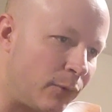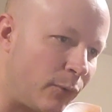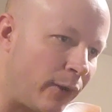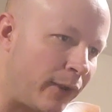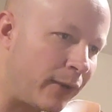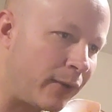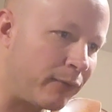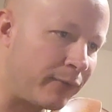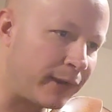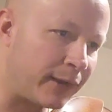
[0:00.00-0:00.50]
where
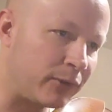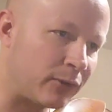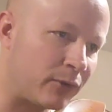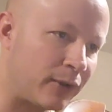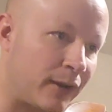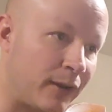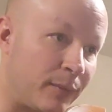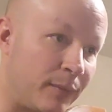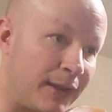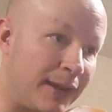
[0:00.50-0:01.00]
your fingers are
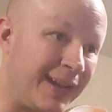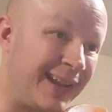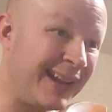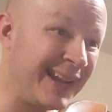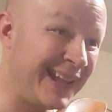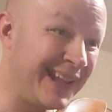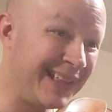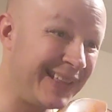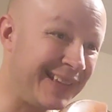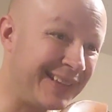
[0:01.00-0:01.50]
going to be.
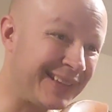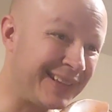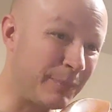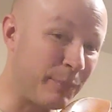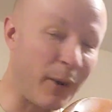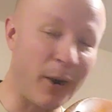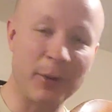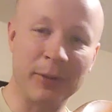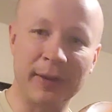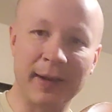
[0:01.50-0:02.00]
This is the
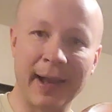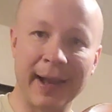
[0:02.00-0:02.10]
part that